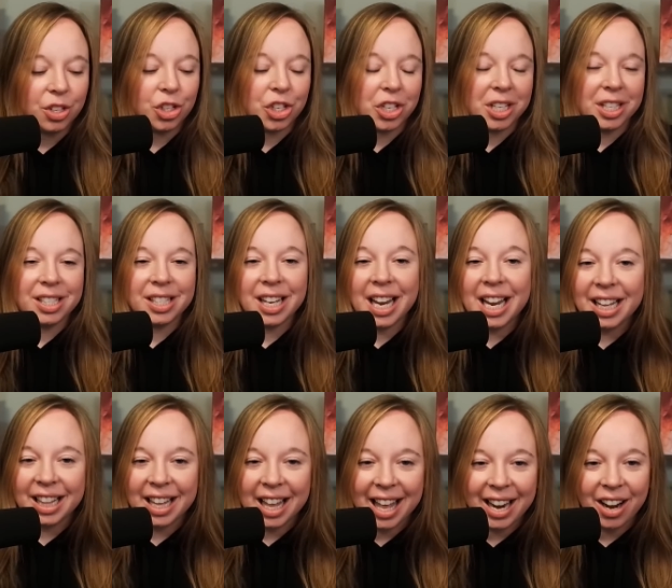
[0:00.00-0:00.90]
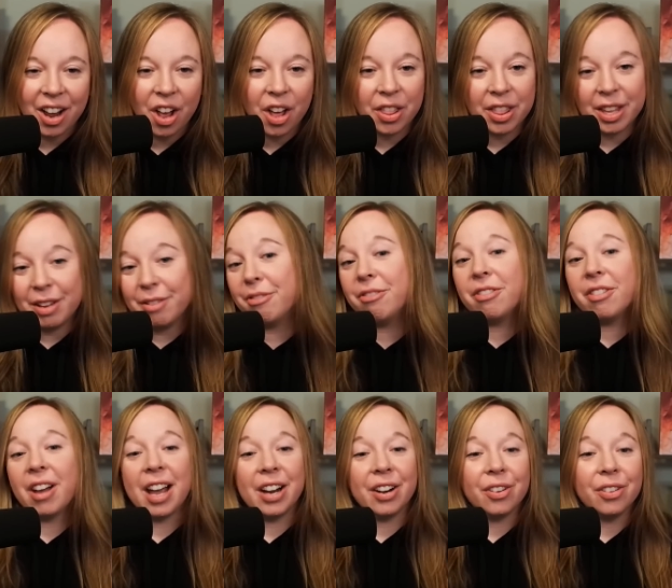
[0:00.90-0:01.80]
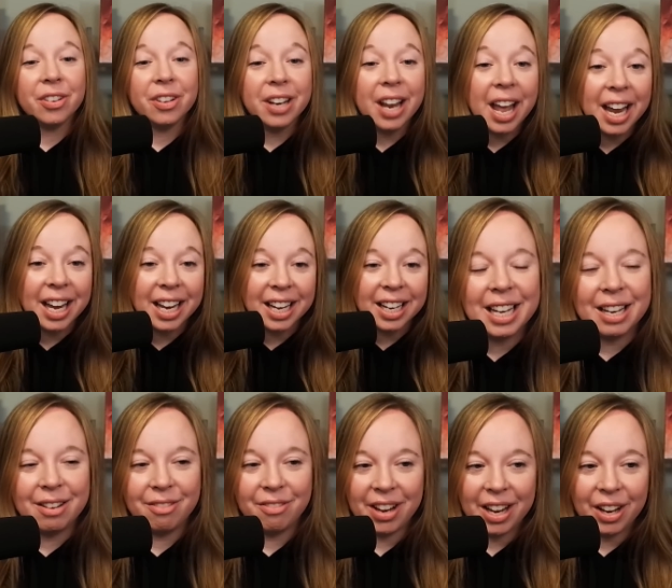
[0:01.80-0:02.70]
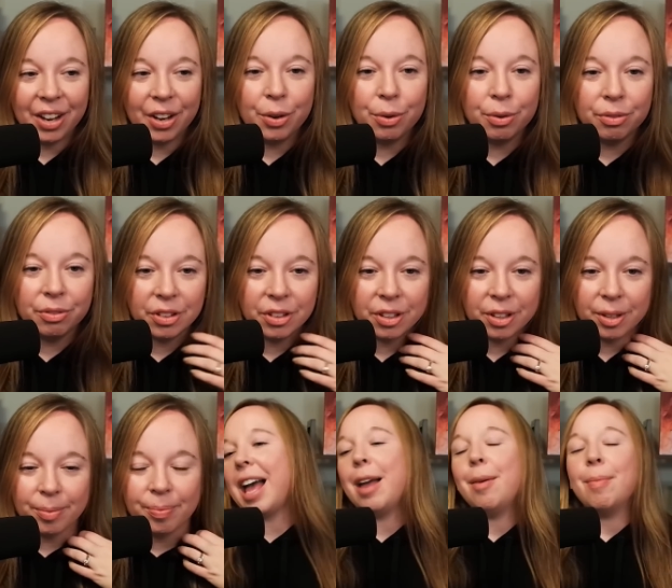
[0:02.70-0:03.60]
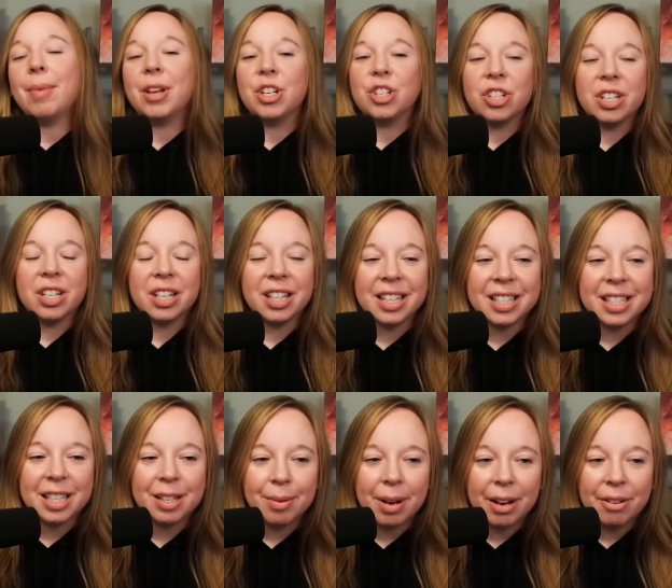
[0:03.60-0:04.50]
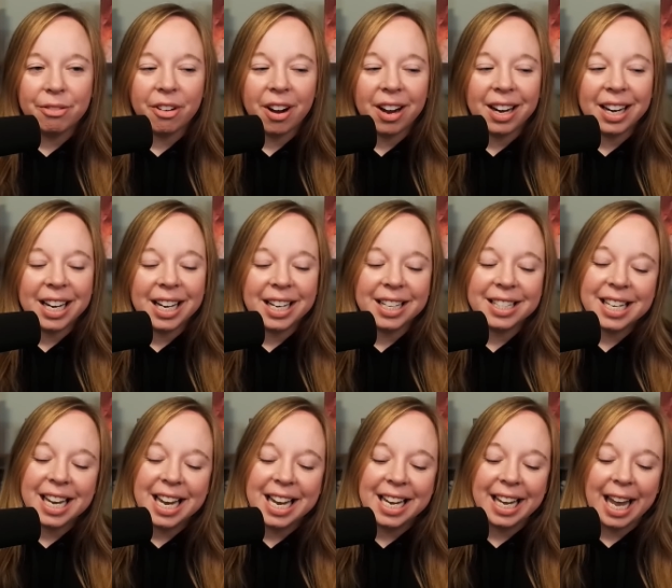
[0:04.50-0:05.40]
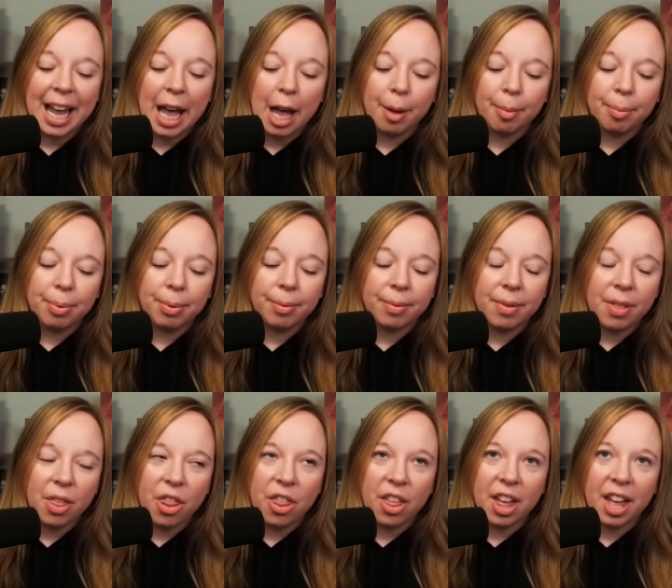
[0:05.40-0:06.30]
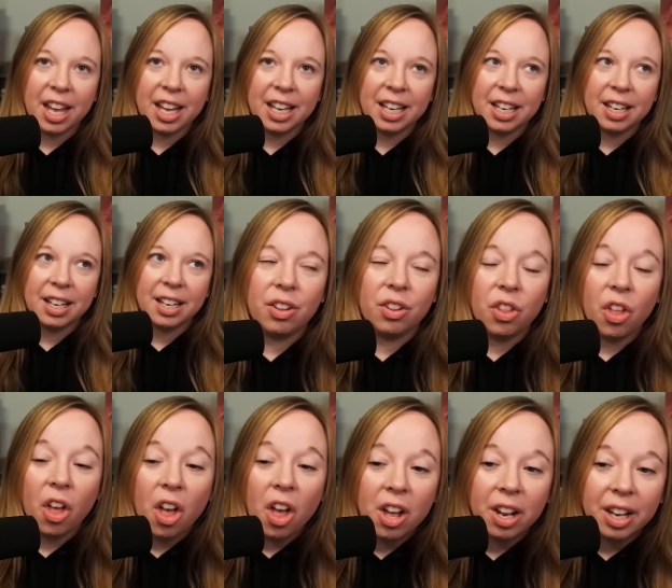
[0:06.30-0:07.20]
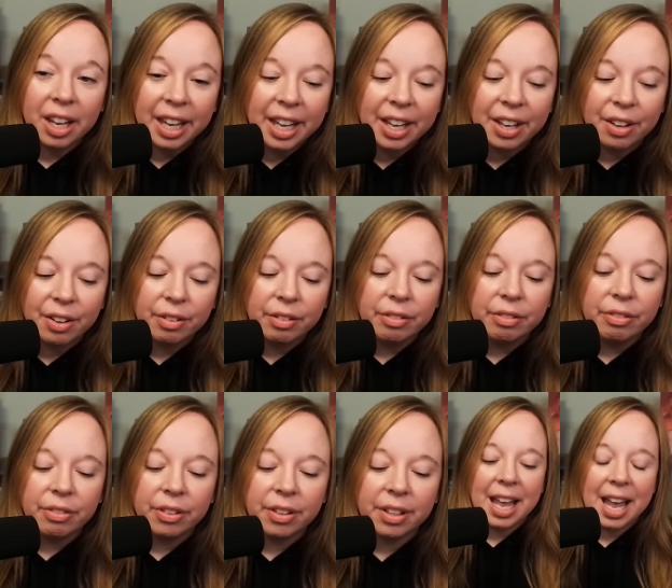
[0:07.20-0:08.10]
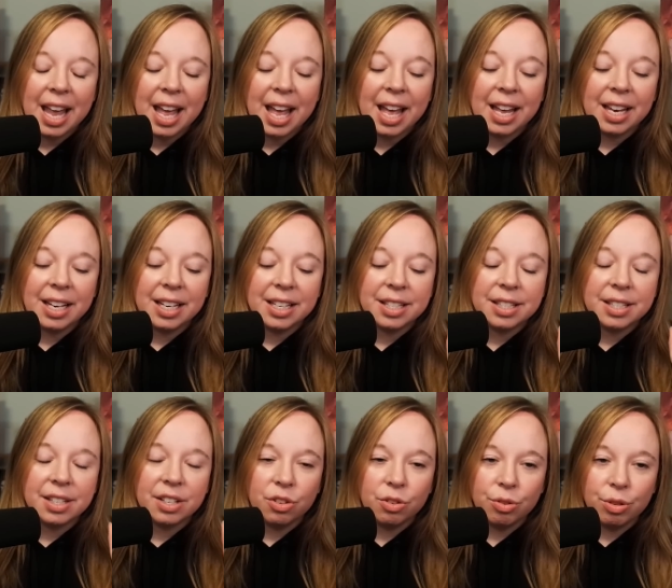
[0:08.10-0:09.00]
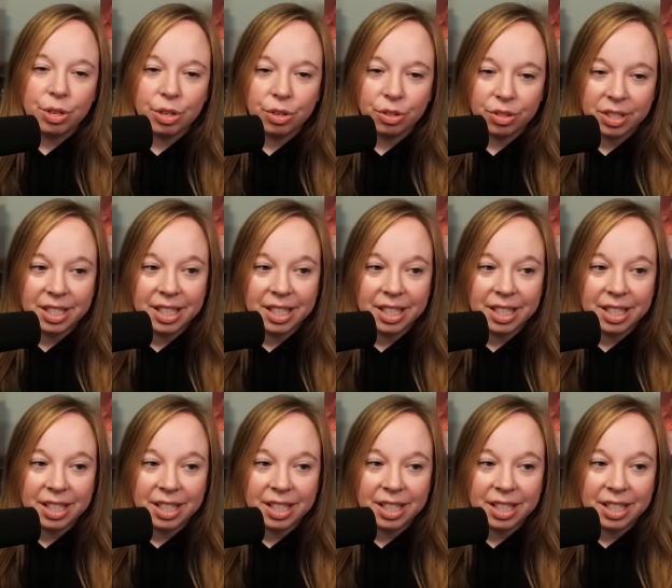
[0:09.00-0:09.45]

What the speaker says: She sang that on the final night in Vancouver. I mentioned this in my Friday Tay Cap, that Long Live and New Year's